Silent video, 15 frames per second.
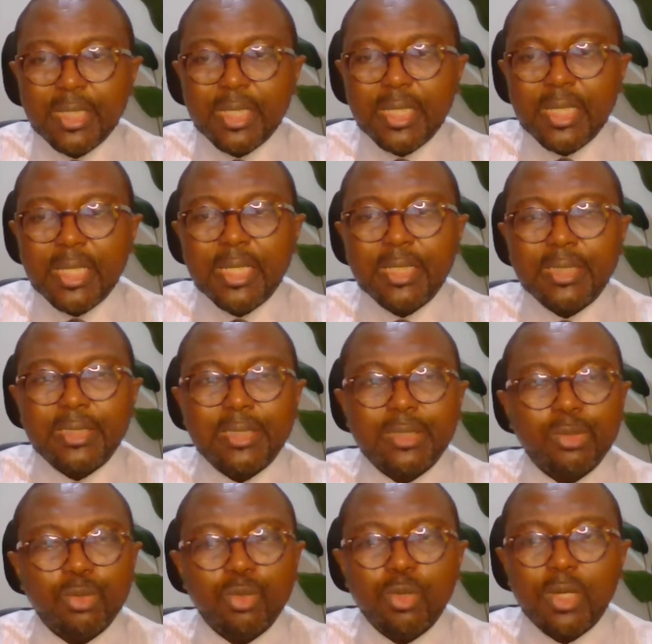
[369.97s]
is
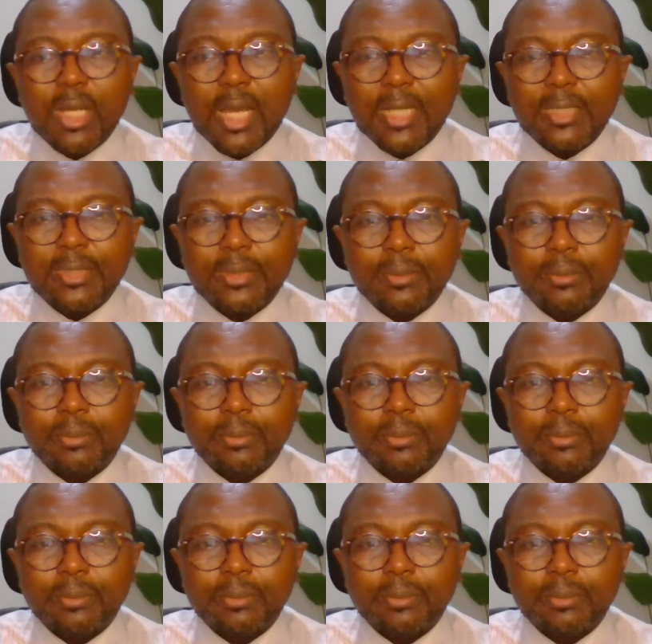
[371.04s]
to look at